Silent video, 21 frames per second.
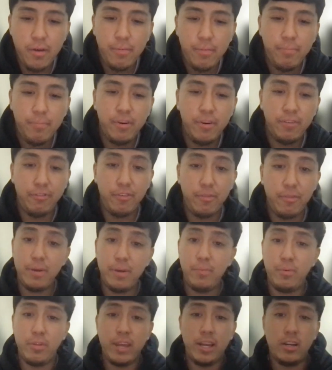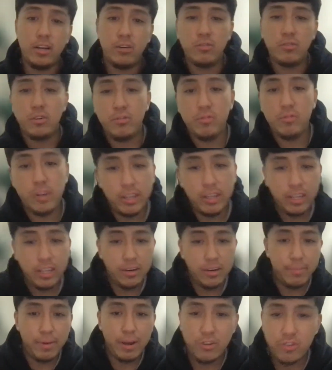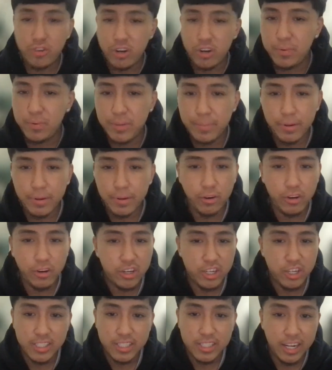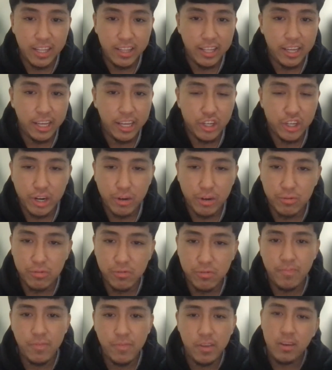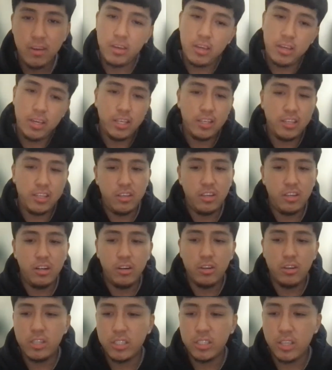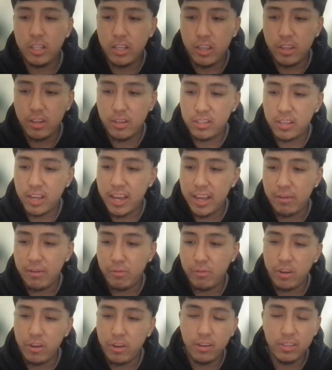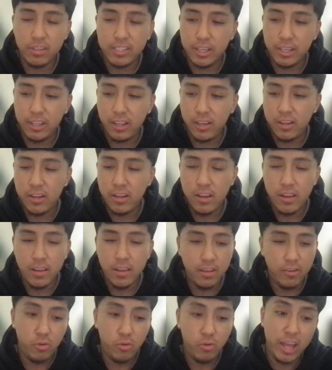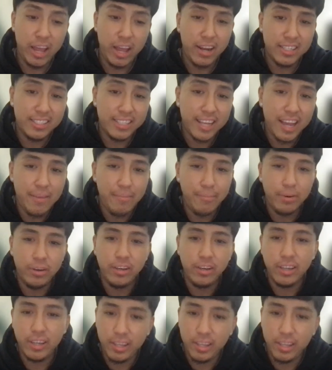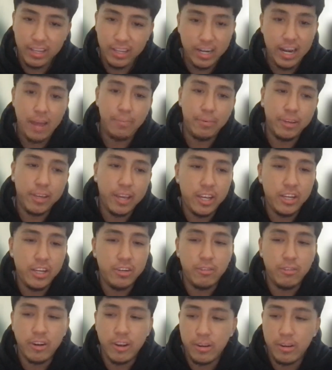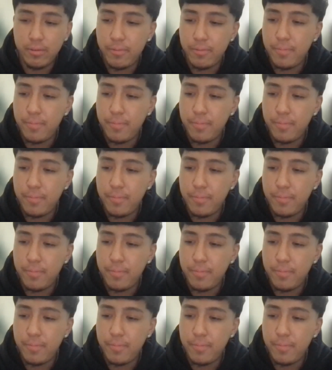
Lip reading: But for people that don't know nothing about drop shipping or just anything in general, it's just another site where you could sell on. Well, not a site, but an application, right?